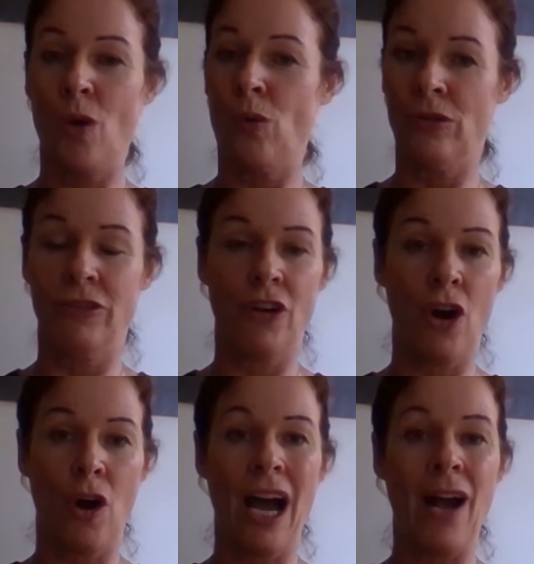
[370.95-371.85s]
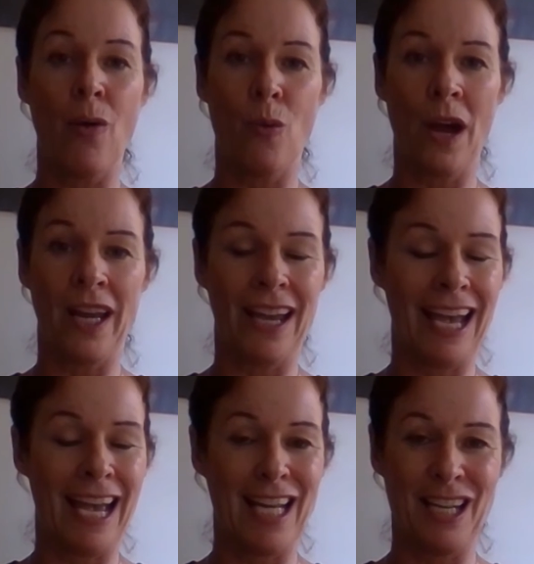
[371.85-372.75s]
will far outweigh
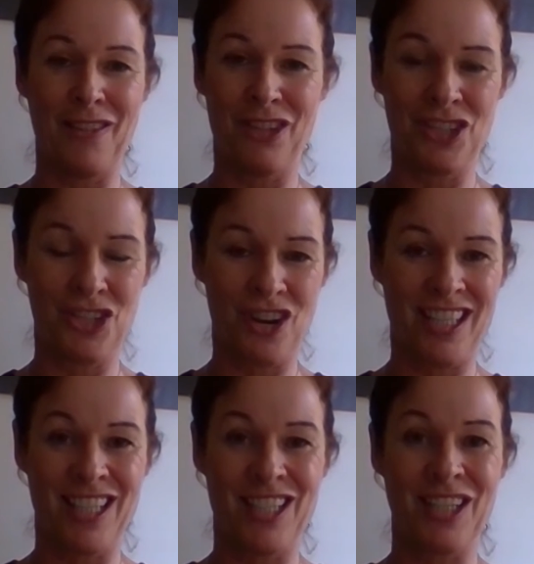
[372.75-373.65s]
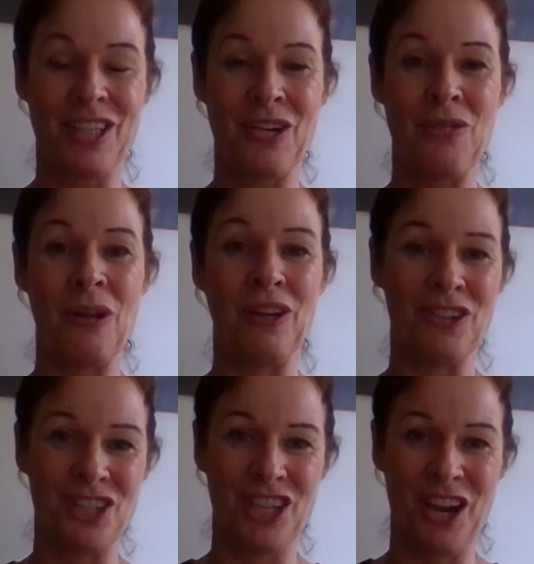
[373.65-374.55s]
any of the stresses that you will
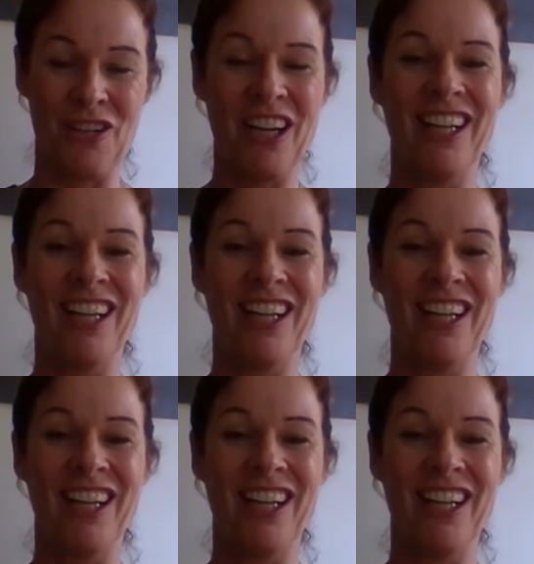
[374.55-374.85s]
undergo